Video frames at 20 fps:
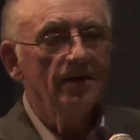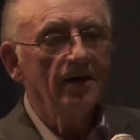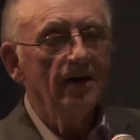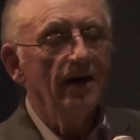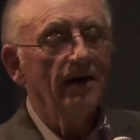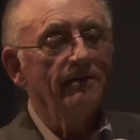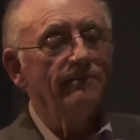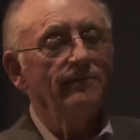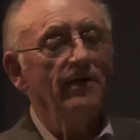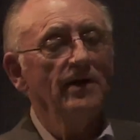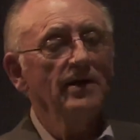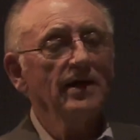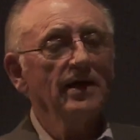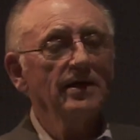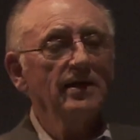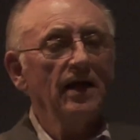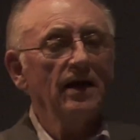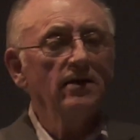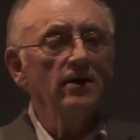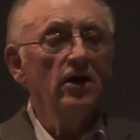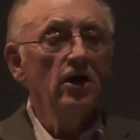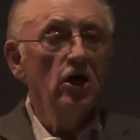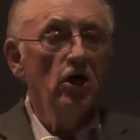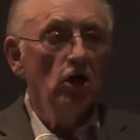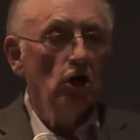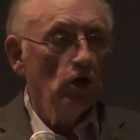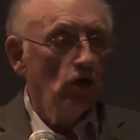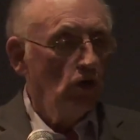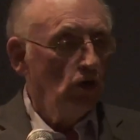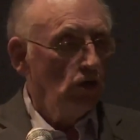I'm finally get down.
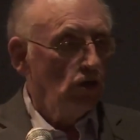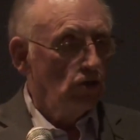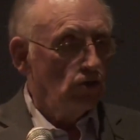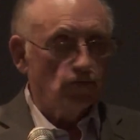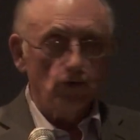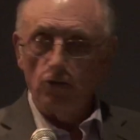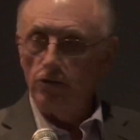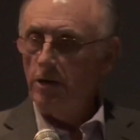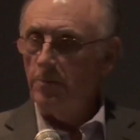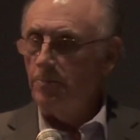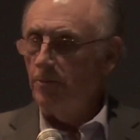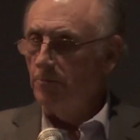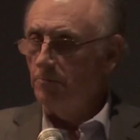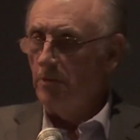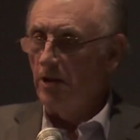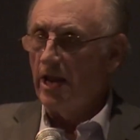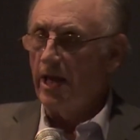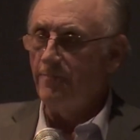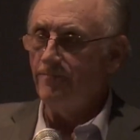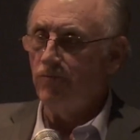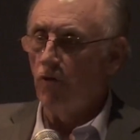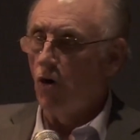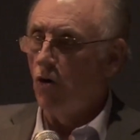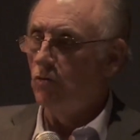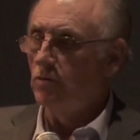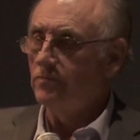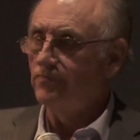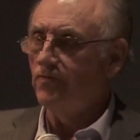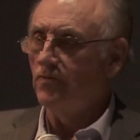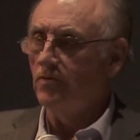So they put my name
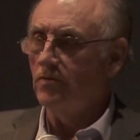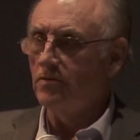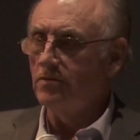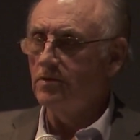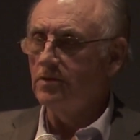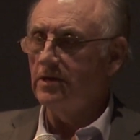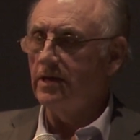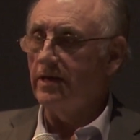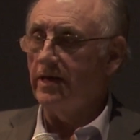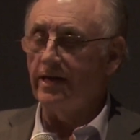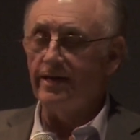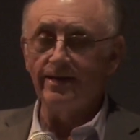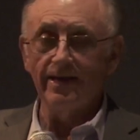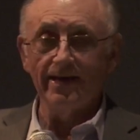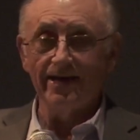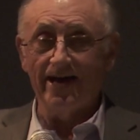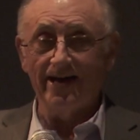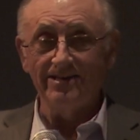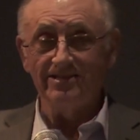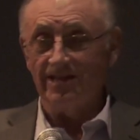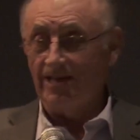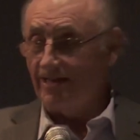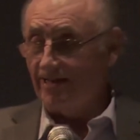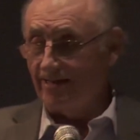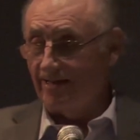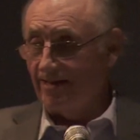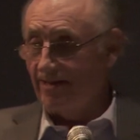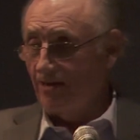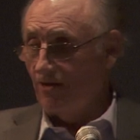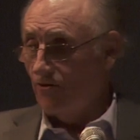forward and I said
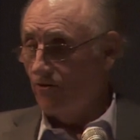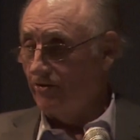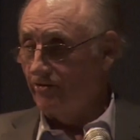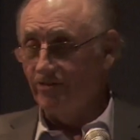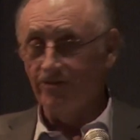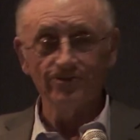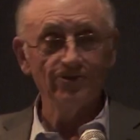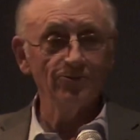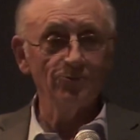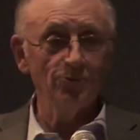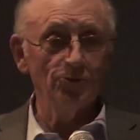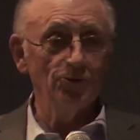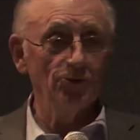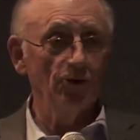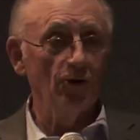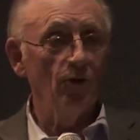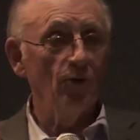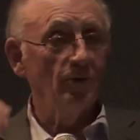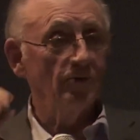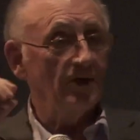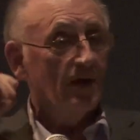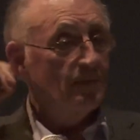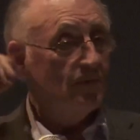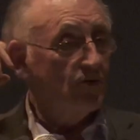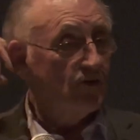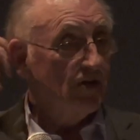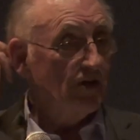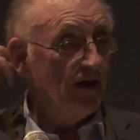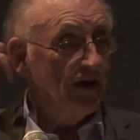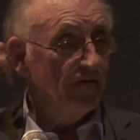to the lawyers, I said, you know, I'm
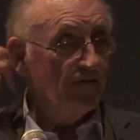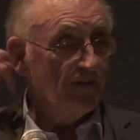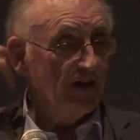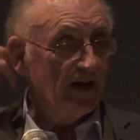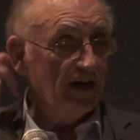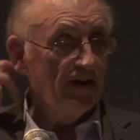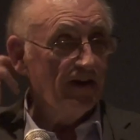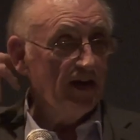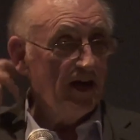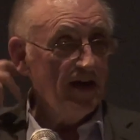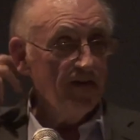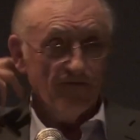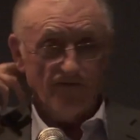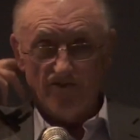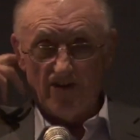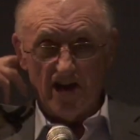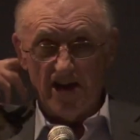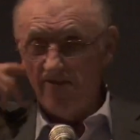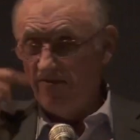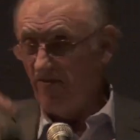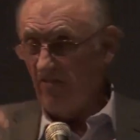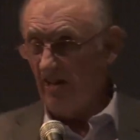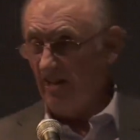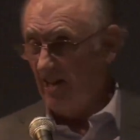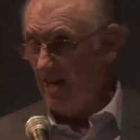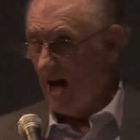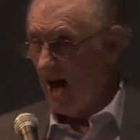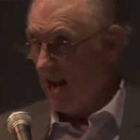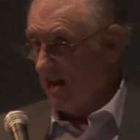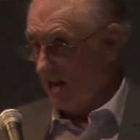going to, if in
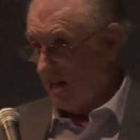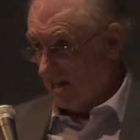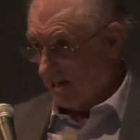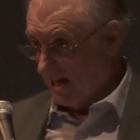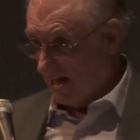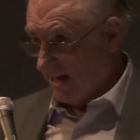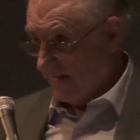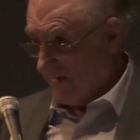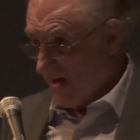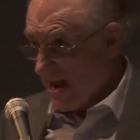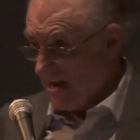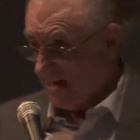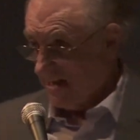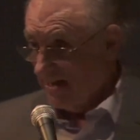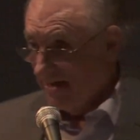the unlikely event